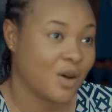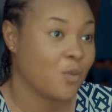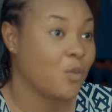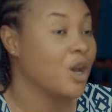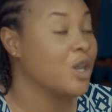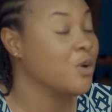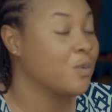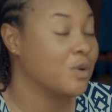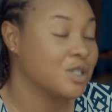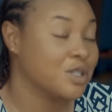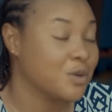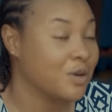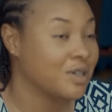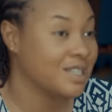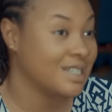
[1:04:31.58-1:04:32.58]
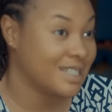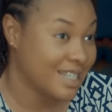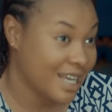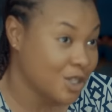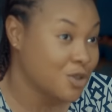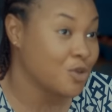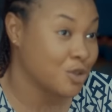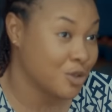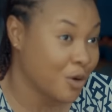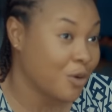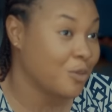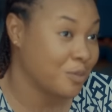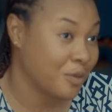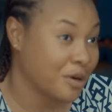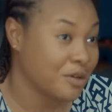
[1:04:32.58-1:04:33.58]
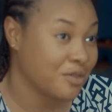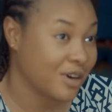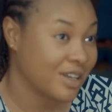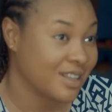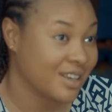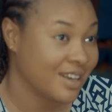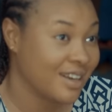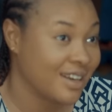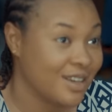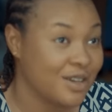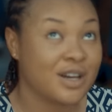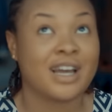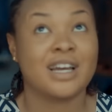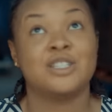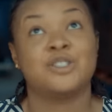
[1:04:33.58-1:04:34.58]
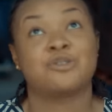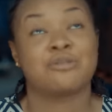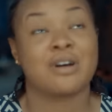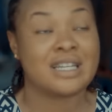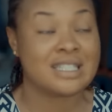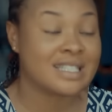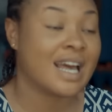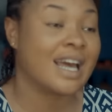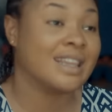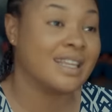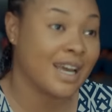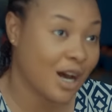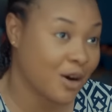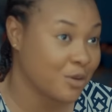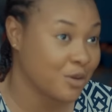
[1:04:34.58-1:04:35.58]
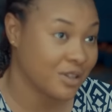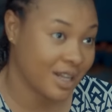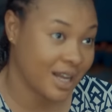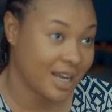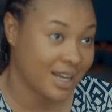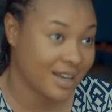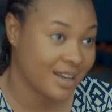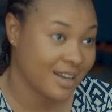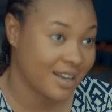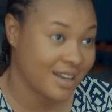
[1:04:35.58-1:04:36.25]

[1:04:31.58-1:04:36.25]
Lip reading: When you want to go on a date with your own boyfriend, you can dress anyhow you like.